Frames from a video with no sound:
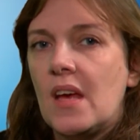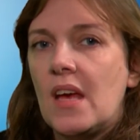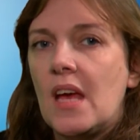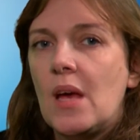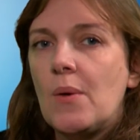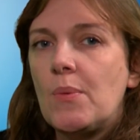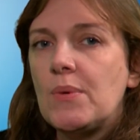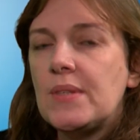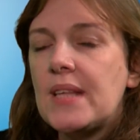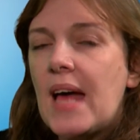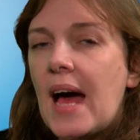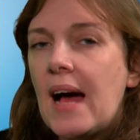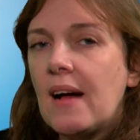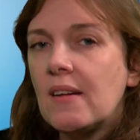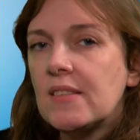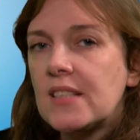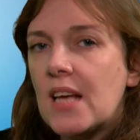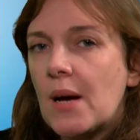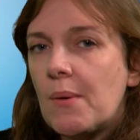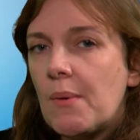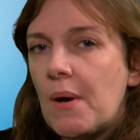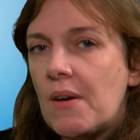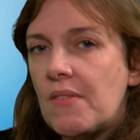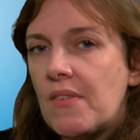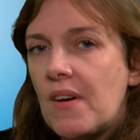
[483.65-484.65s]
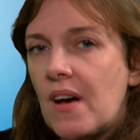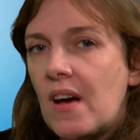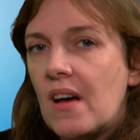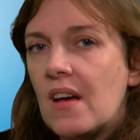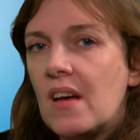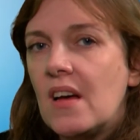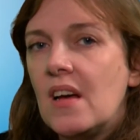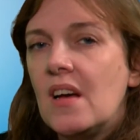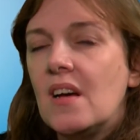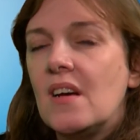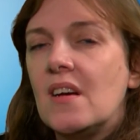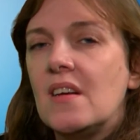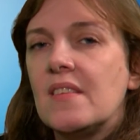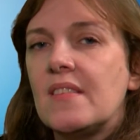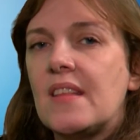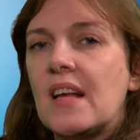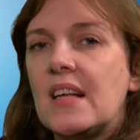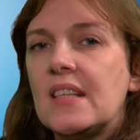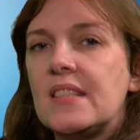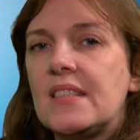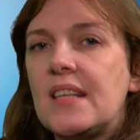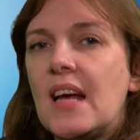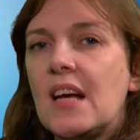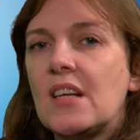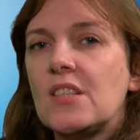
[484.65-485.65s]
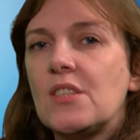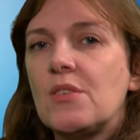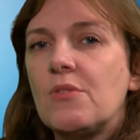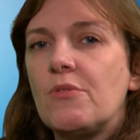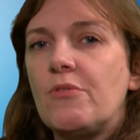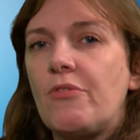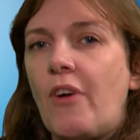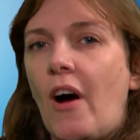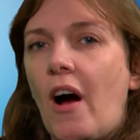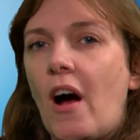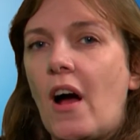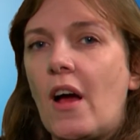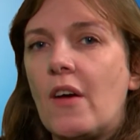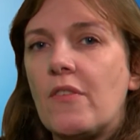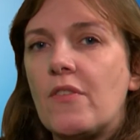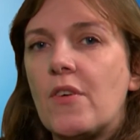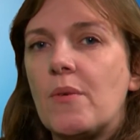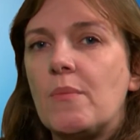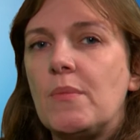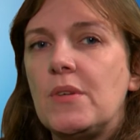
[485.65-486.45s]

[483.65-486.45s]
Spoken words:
It was held, however, that Section 5,